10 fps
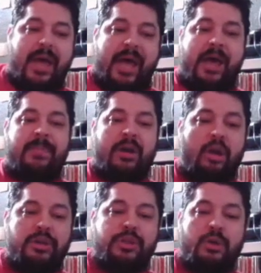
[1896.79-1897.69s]
It
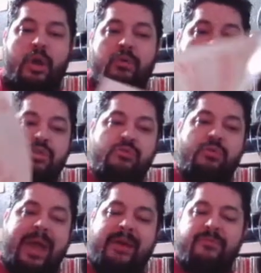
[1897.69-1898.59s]
also goes
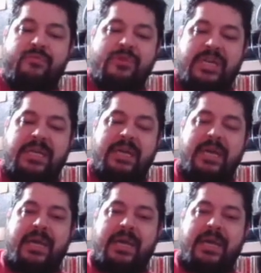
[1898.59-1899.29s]
through every